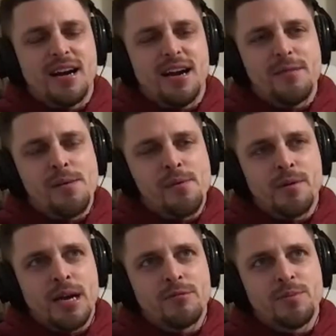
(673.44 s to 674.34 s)
remember when
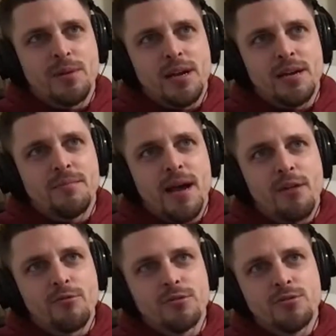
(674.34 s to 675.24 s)
I was playing,
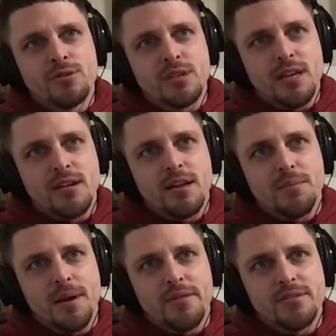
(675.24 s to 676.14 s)
Matt Rule, who's the Carolina
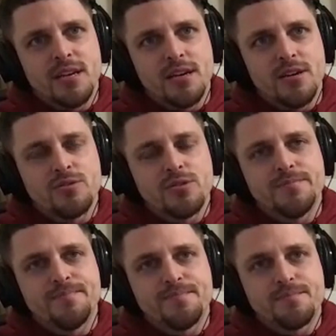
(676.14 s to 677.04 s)
Panthers head coach,
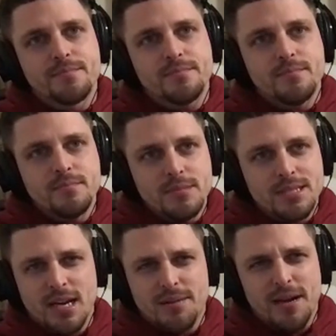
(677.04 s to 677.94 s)

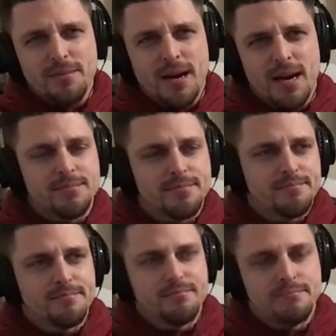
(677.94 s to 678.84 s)
kind of like my
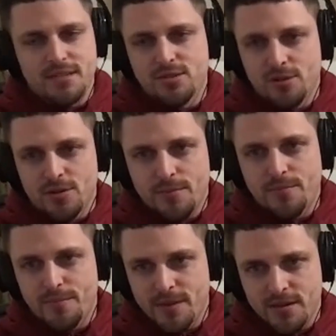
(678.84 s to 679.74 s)
mentor
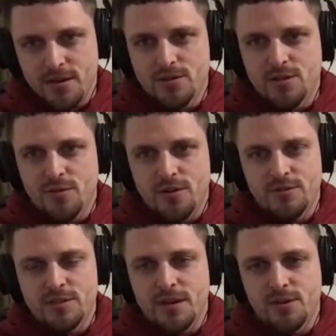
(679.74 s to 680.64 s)
in the coaching world. He
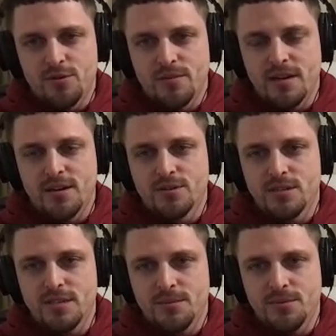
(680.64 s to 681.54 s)
was my quarterback coach
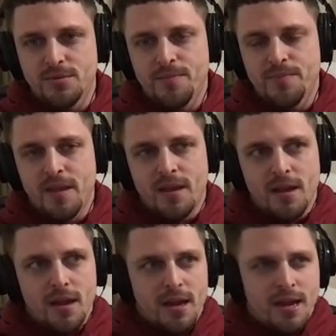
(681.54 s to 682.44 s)
at Temple.
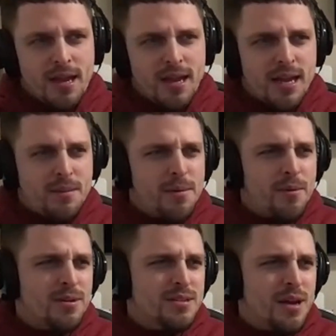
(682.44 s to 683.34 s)
I remember
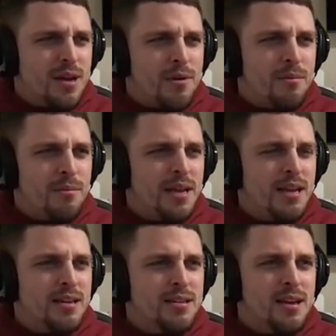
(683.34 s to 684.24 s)
one time we were in a
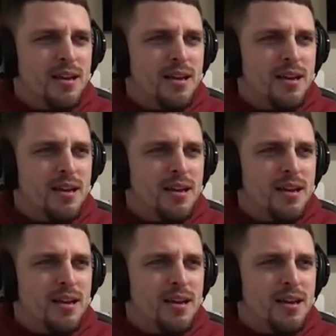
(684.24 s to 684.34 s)
meeting and